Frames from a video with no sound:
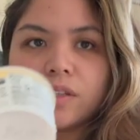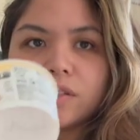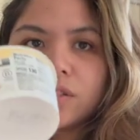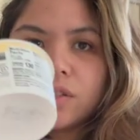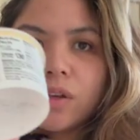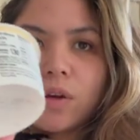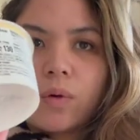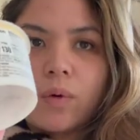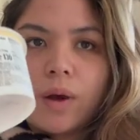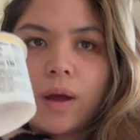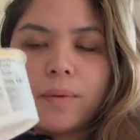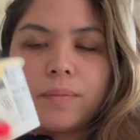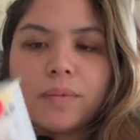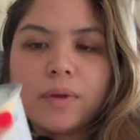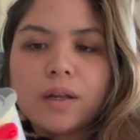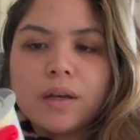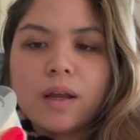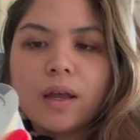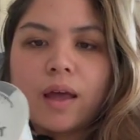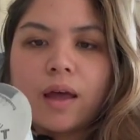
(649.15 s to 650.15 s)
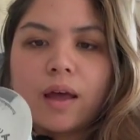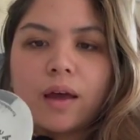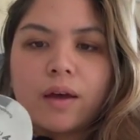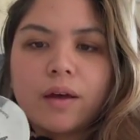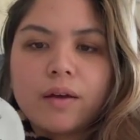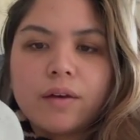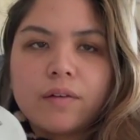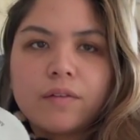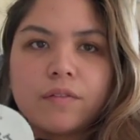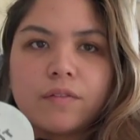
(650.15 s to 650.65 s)
so I'm gonna
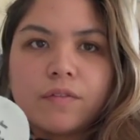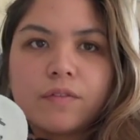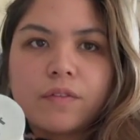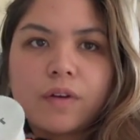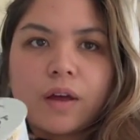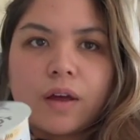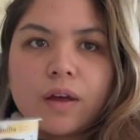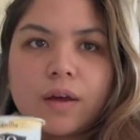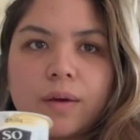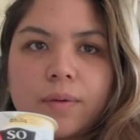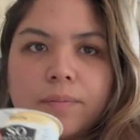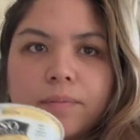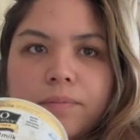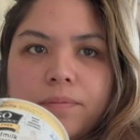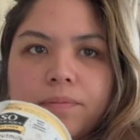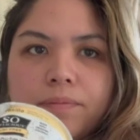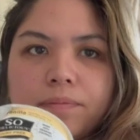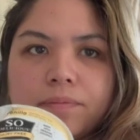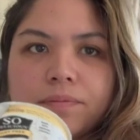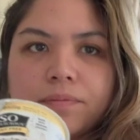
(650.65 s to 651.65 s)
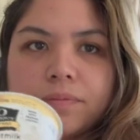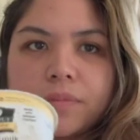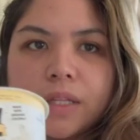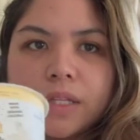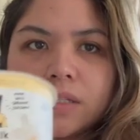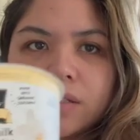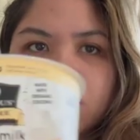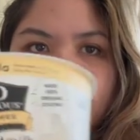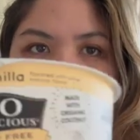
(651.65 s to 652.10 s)
have this little